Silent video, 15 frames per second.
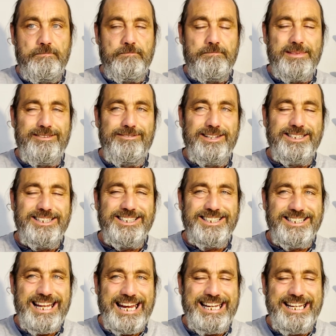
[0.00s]
There is a
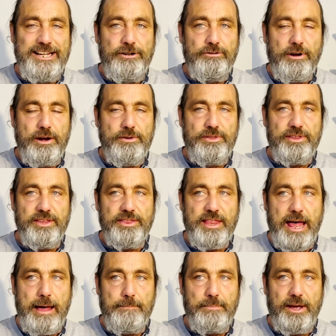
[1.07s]
steady growth in
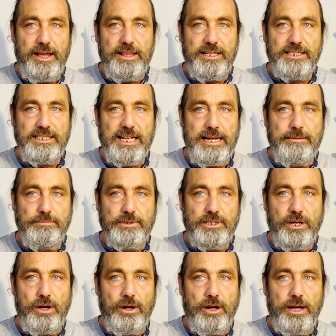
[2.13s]
that, but at the same
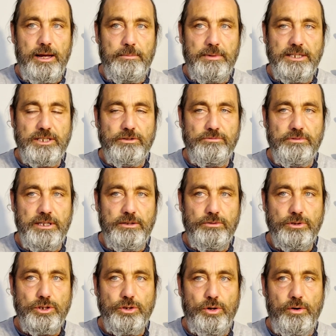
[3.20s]
time, it's a
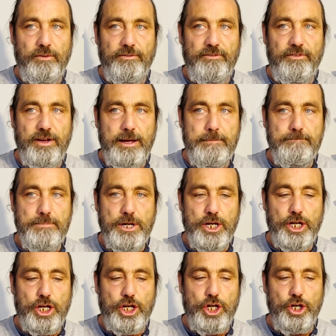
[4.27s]
real sort of
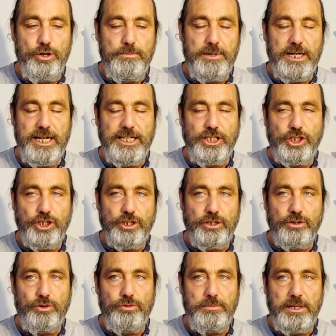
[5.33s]

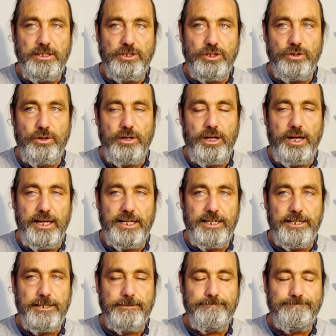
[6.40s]
accumulation, almost sort of like,
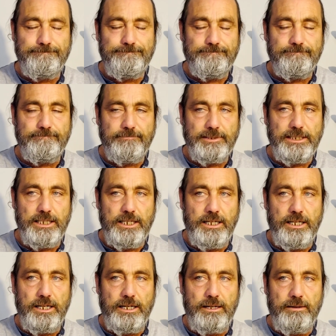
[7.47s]

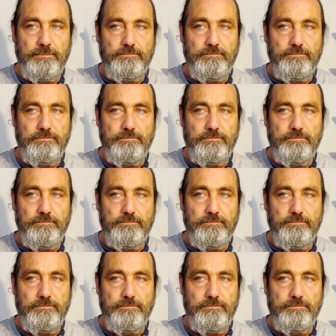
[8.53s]
I